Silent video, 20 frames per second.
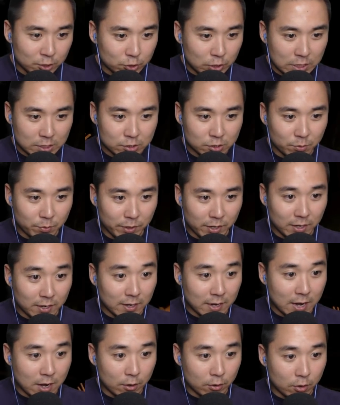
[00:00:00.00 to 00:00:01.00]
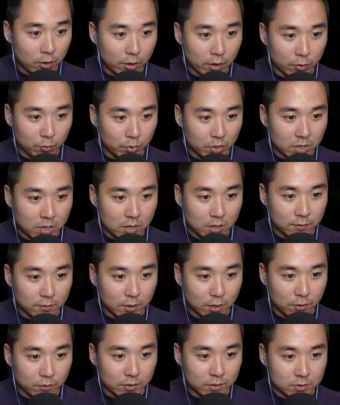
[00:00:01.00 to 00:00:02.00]
Tracy, you better get out. Alright, we can
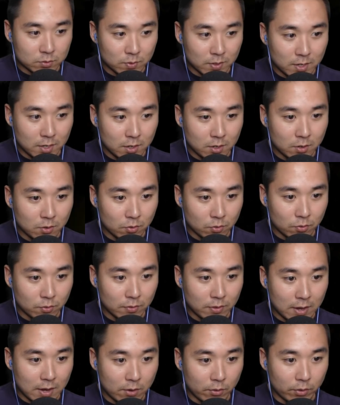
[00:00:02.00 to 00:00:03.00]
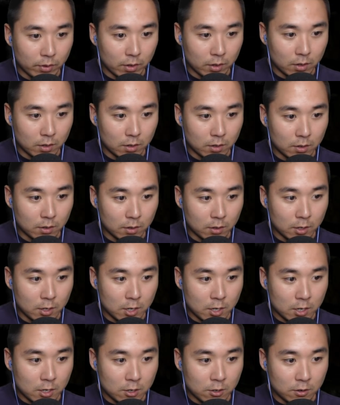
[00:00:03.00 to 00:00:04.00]
either go this way or that way.
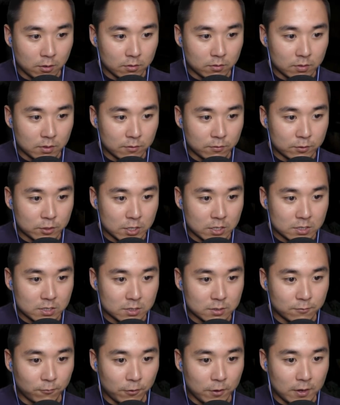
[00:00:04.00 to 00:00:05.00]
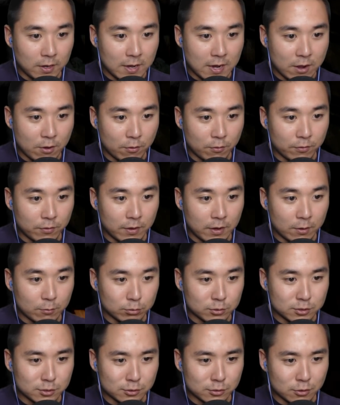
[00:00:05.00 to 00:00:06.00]
You know what? If Tracy's freaking out over there,
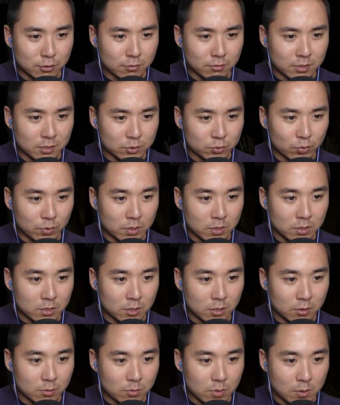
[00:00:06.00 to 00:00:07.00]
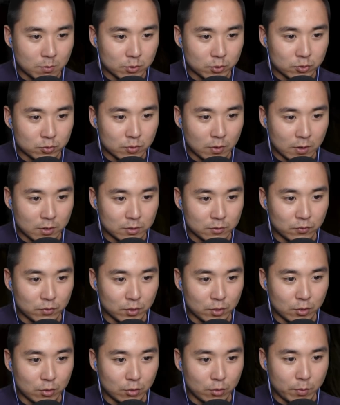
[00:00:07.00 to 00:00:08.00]
let's just go this way, you know. I just
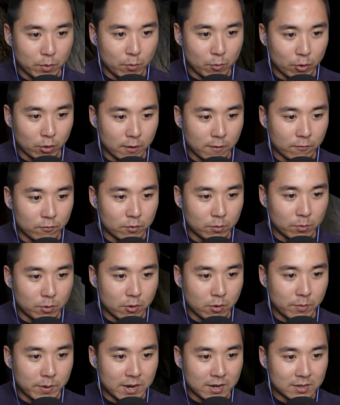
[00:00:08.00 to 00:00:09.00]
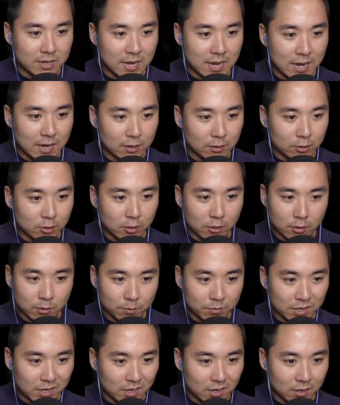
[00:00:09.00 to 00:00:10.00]
feel a little bit more comfortable about that. You know,
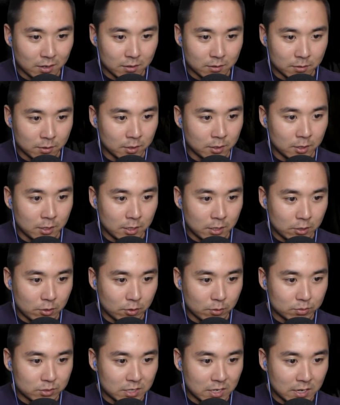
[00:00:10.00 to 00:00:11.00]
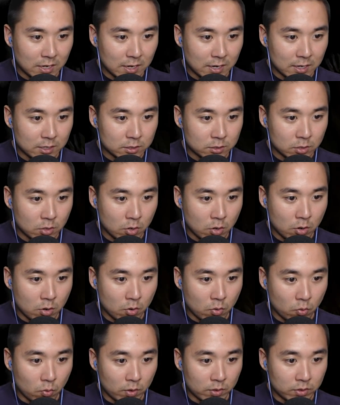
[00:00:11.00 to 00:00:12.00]
I'm thinking, you know what I'm saying, guys?
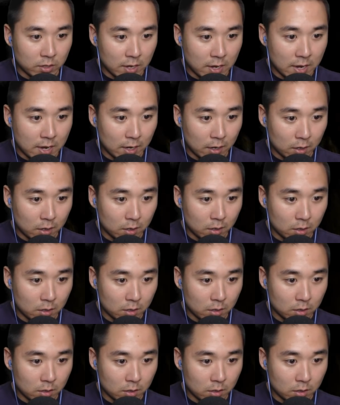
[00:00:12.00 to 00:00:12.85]
What the heck?